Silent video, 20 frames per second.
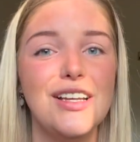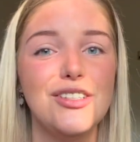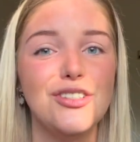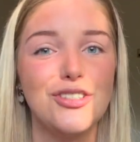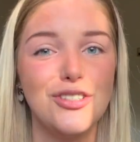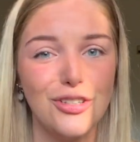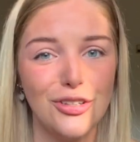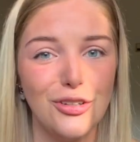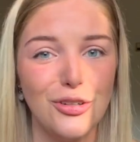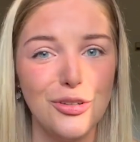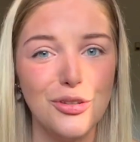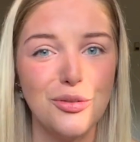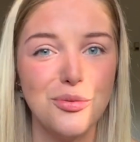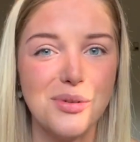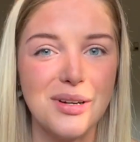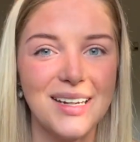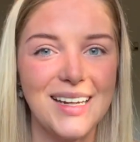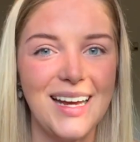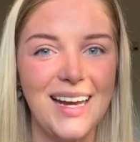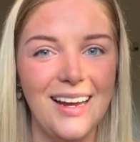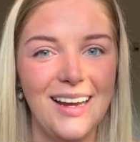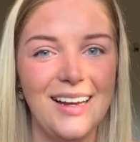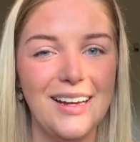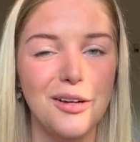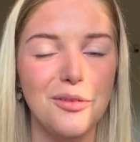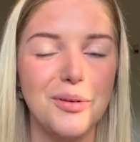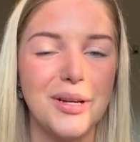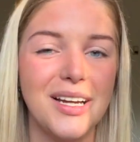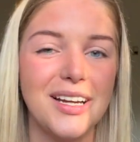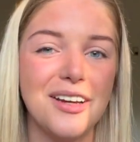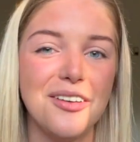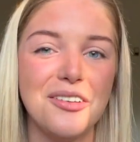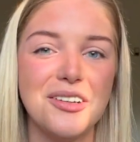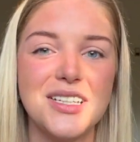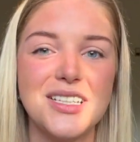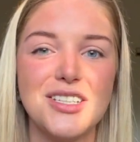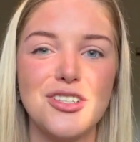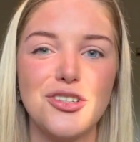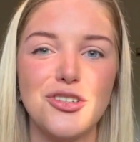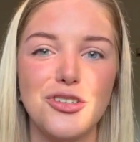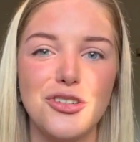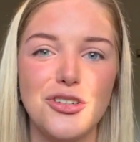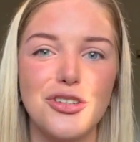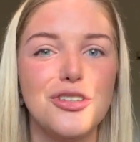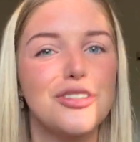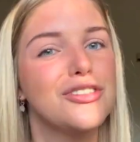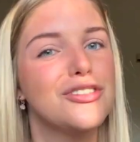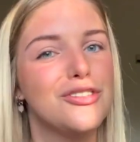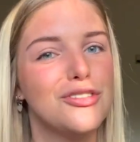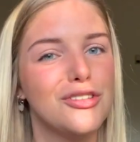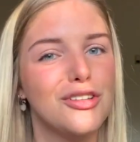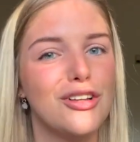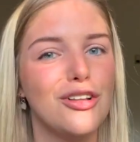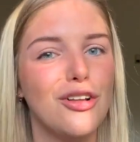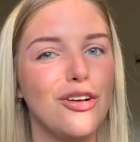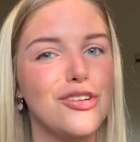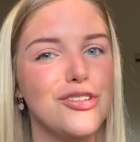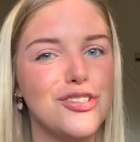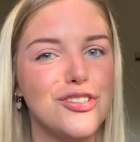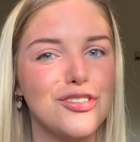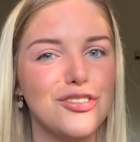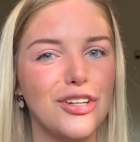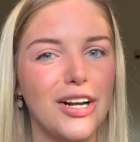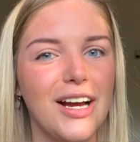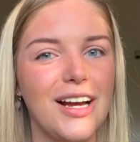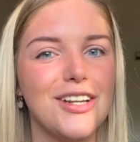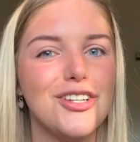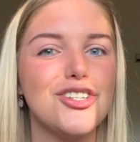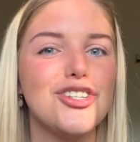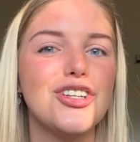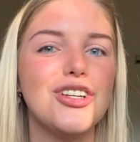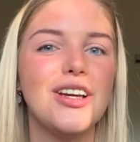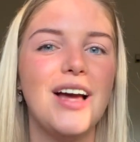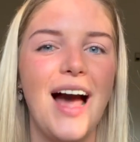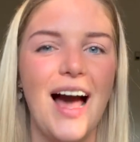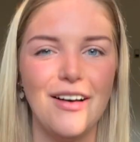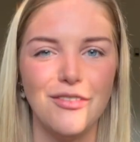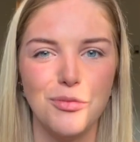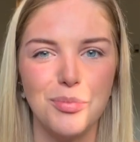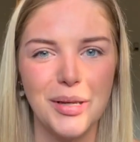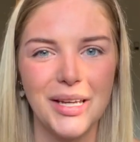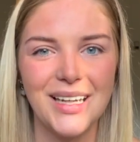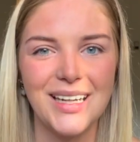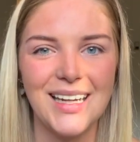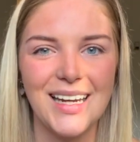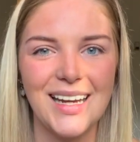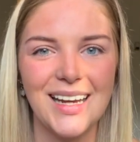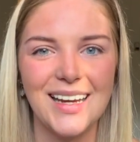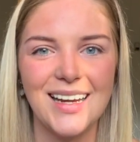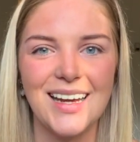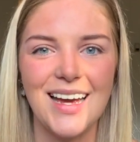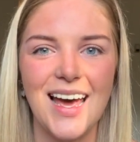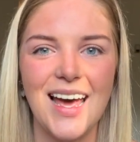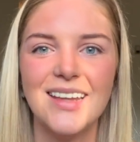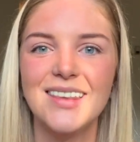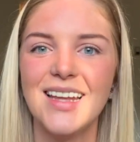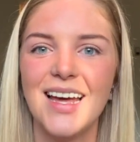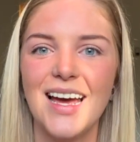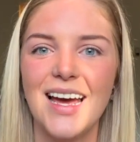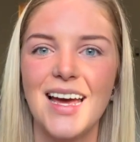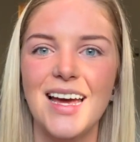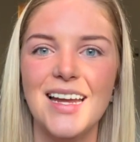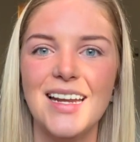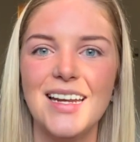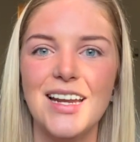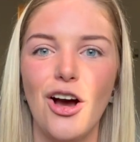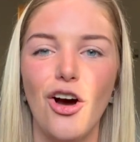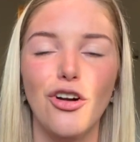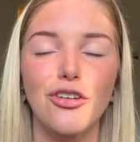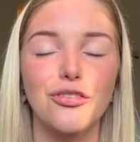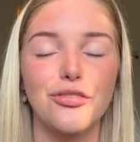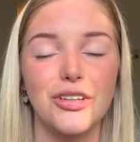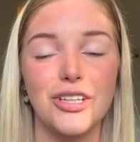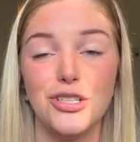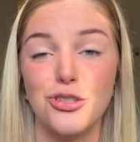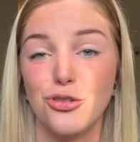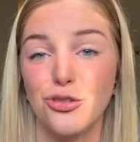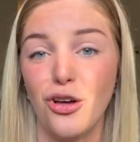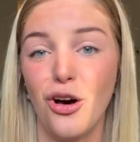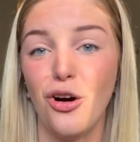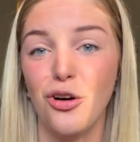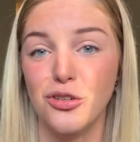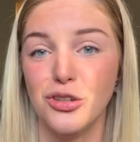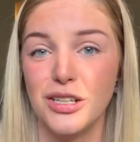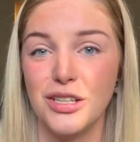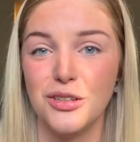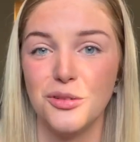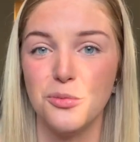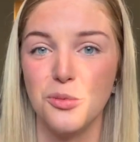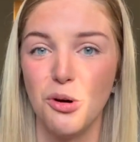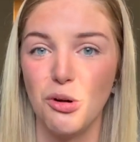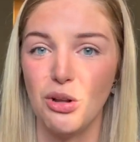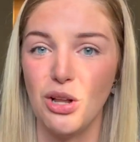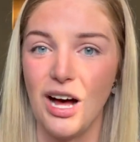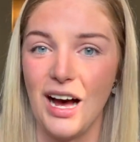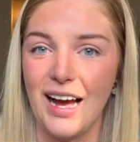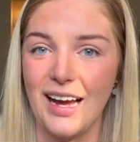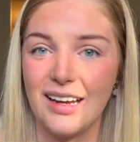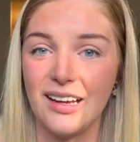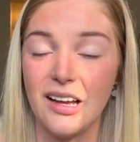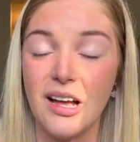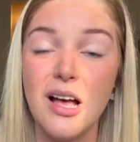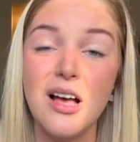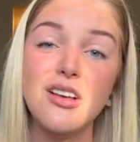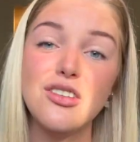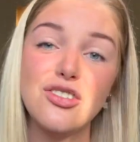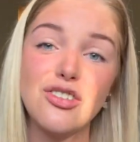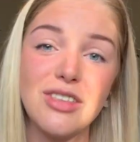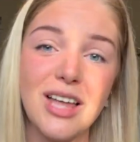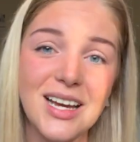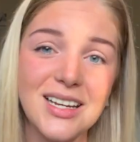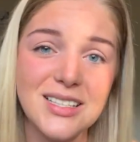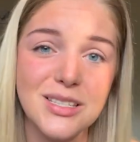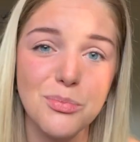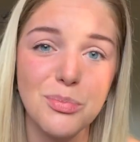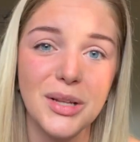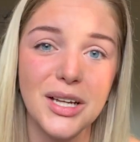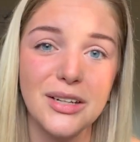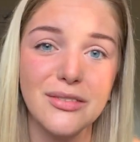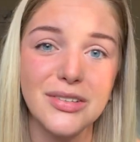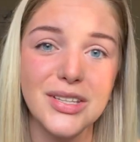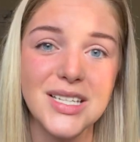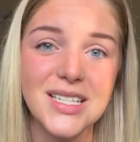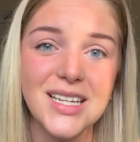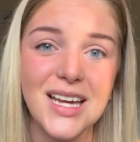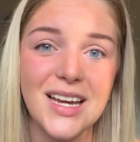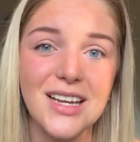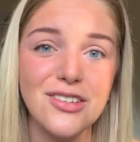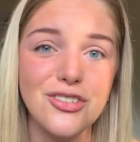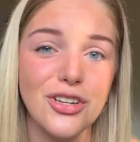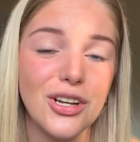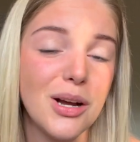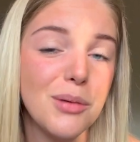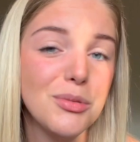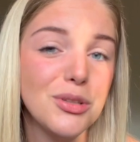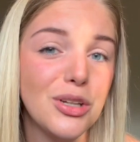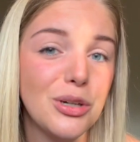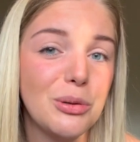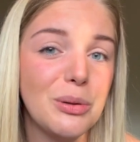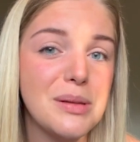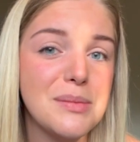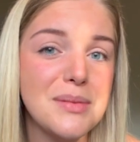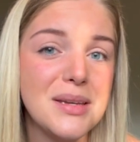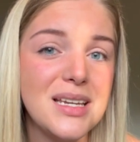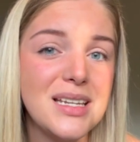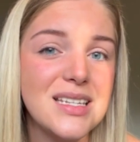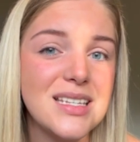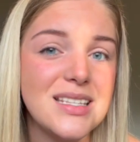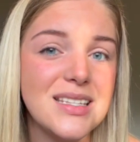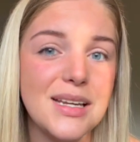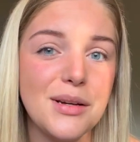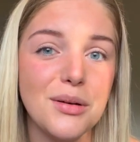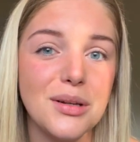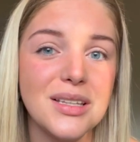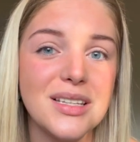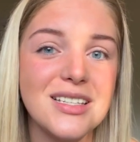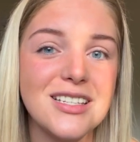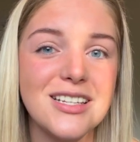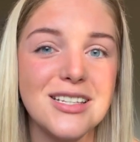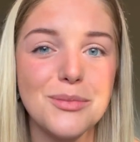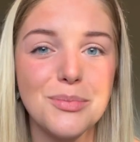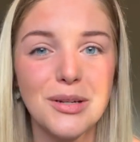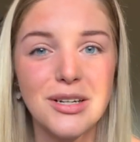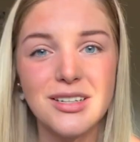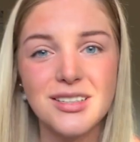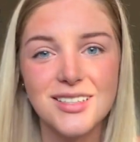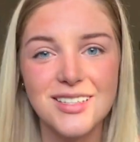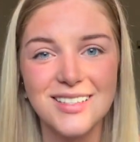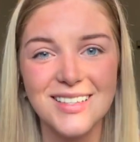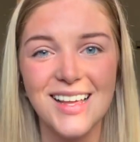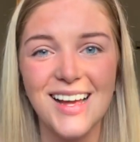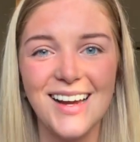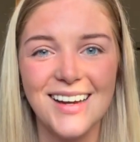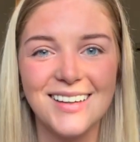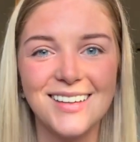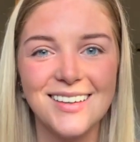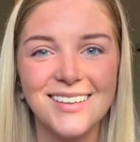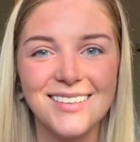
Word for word: to the 1A, we're going to do the closed stretch, have a picnic, and then hopefully do the hole in the wall hike. So that is the plan for the day, so come along with me to see what this experience is like.